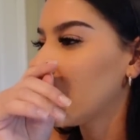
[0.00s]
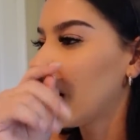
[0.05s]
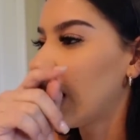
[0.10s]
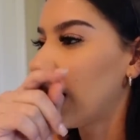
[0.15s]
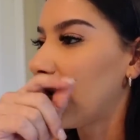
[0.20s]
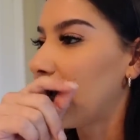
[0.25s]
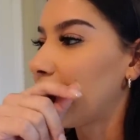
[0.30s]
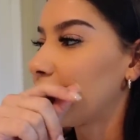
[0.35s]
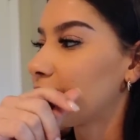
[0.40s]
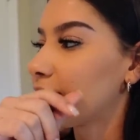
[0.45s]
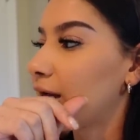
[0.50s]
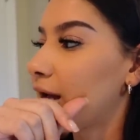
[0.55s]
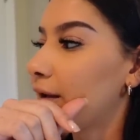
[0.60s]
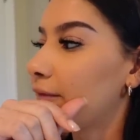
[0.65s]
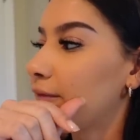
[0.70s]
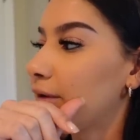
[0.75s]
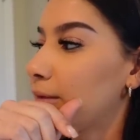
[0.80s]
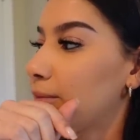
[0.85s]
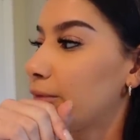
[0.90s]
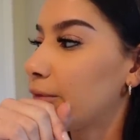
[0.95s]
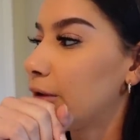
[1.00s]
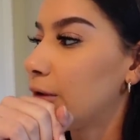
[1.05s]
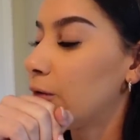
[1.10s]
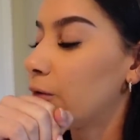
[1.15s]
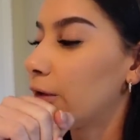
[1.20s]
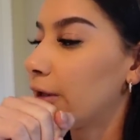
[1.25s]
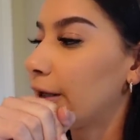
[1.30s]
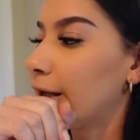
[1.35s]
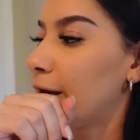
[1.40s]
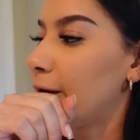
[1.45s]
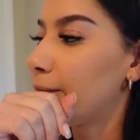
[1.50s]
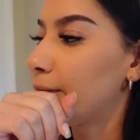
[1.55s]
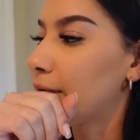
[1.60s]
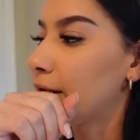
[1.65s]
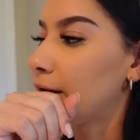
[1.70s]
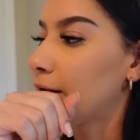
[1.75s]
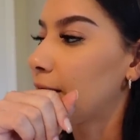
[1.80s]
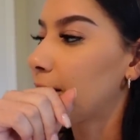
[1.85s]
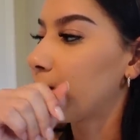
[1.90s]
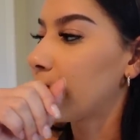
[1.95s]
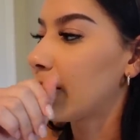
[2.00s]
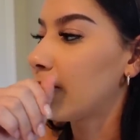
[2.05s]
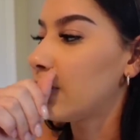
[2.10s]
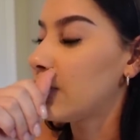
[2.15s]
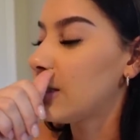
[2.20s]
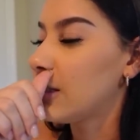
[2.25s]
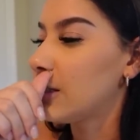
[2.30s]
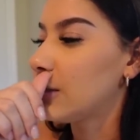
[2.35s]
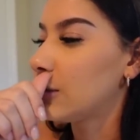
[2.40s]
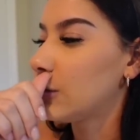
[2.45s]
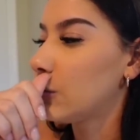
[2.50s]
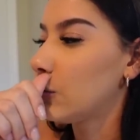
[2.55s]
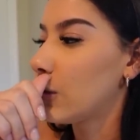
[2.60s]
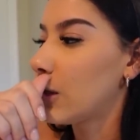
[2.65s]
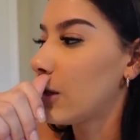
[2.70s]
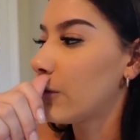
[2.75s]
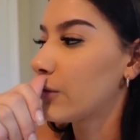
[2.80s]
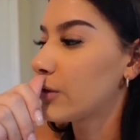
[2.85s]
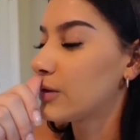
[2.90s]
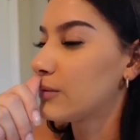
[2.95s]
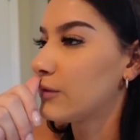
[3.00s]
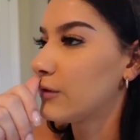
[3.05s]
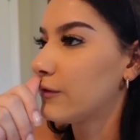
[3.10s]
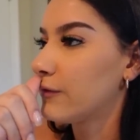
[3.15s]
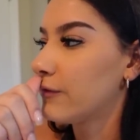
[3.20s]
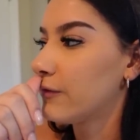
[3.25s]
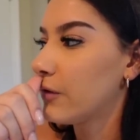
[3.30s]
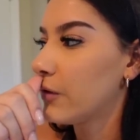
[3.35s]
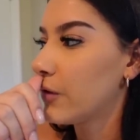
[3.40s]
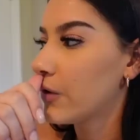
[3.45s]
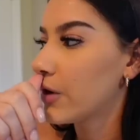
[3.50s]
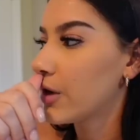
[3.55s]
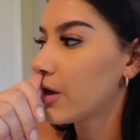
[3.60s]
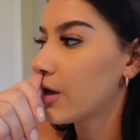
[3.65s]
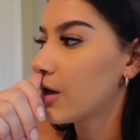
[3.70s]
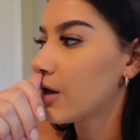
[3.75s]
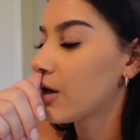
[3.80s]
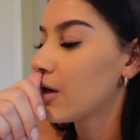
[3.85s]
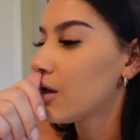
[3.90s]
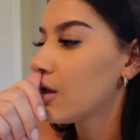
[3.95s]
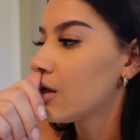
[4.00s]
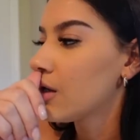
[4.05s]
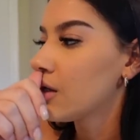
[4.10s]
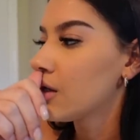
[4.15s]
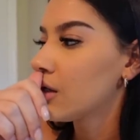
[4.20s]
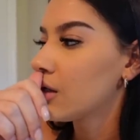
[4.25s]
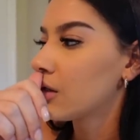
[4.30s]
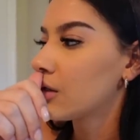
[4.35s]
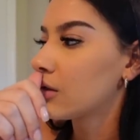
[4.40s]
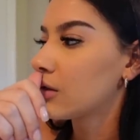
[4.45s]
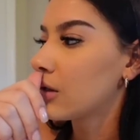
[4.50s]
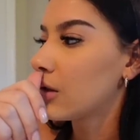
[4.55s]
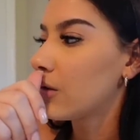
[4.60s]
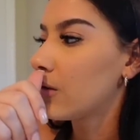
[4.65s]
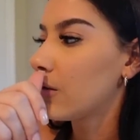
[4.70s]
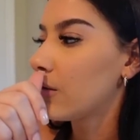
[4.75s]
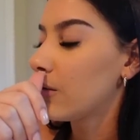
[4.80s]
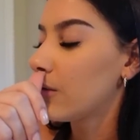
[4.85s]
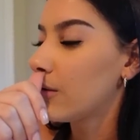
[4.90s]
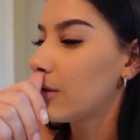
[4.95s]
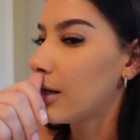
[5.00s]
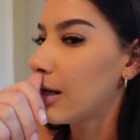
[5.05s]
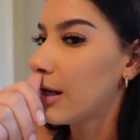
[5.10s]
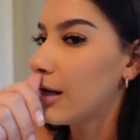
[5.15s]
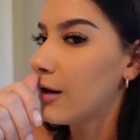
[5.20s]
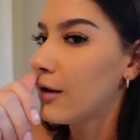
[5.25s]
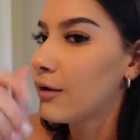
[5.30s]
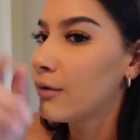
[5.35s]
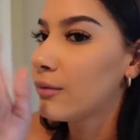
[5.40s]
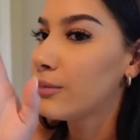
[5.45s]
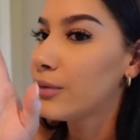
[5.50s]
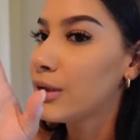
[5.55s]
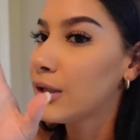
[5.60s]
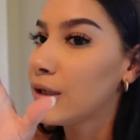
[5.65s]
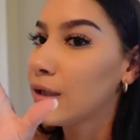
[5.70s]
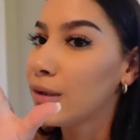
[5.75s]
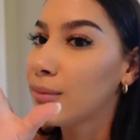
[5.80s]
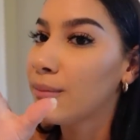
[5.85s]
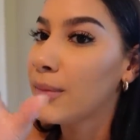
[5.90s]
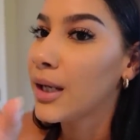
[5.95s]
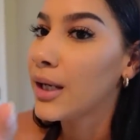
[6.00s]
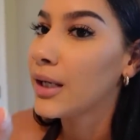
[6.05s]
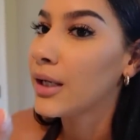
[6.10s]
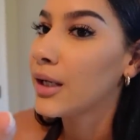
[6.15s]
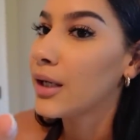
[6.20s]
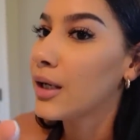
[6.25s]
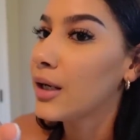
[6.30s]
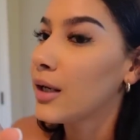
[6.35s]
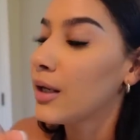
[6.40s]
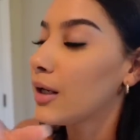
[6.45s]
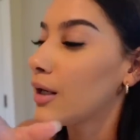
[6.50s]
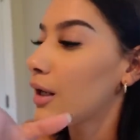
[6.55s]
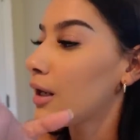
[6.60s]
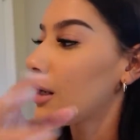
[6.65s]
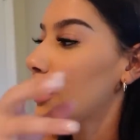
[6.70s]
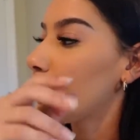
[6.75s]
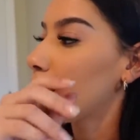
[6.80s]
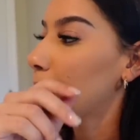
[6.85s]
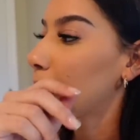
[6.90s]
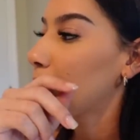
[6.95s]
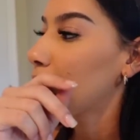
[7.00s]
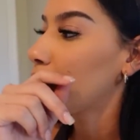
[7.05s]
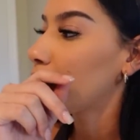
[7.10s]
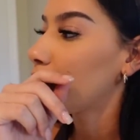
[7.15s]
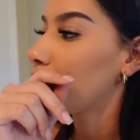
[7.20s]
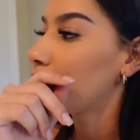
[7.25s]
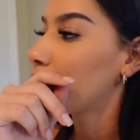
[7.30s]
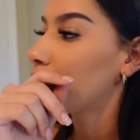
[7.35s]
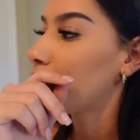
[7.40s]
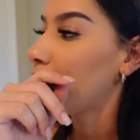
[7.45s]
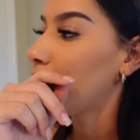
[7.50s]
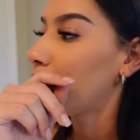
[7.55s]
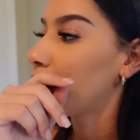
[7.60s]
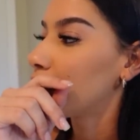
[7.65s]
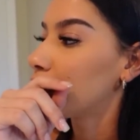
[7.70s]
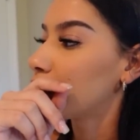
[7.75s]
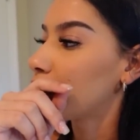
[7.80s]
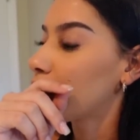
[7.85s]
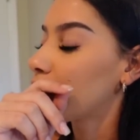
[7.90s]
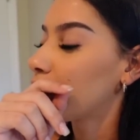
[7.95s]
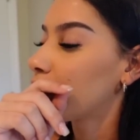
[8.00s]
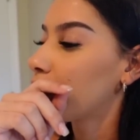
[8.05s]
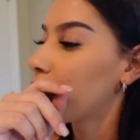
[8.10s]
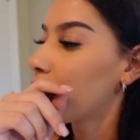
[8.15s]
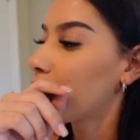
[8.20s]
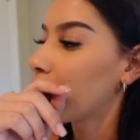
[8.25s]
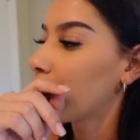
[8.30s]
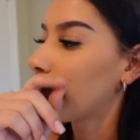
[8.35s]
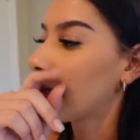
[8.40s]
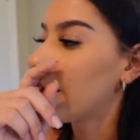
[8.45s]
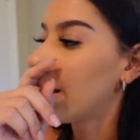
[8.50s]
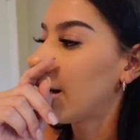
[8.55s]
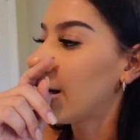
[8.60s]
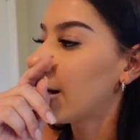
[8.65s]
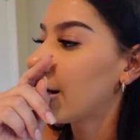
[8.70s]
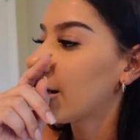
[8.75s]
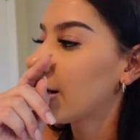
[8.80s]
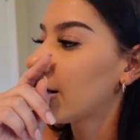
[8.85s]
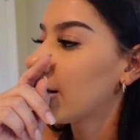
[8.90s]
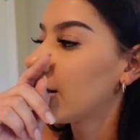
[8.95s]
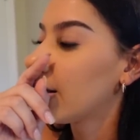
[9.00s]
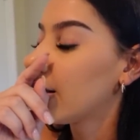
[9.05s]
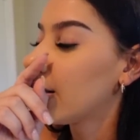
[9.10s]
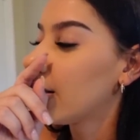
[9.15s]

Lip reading: have to have a pre-workout meal. I'll probably eat 2 hours before, so I'll be making a meal around 4 o'clock,